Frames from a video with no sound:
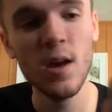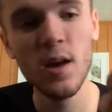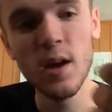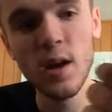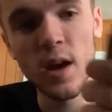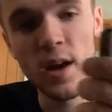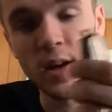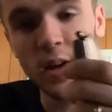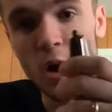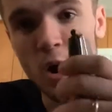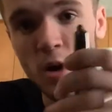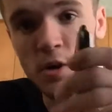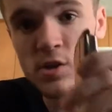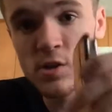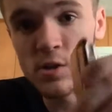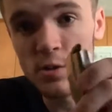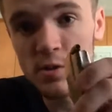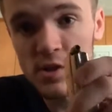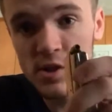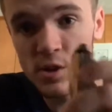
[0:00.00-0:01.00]
I
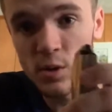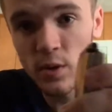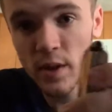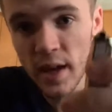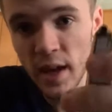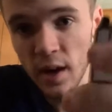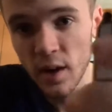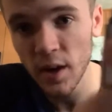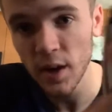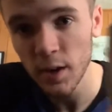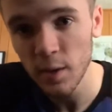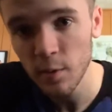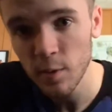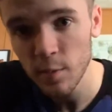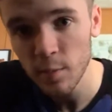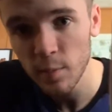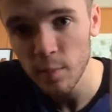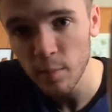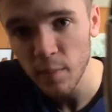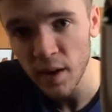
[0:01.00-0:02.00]
also still carry
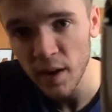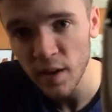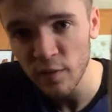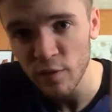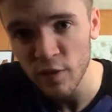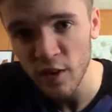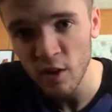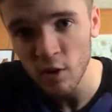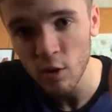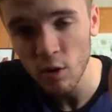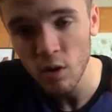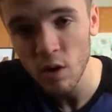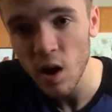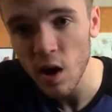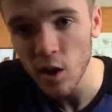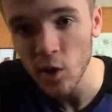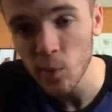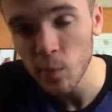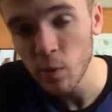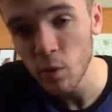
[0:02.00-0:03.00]
my Federal
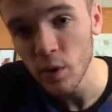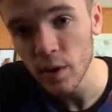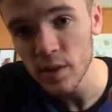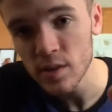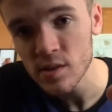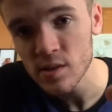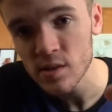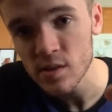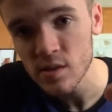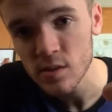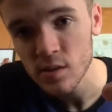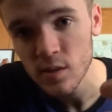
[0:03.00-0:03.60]
Hollow Points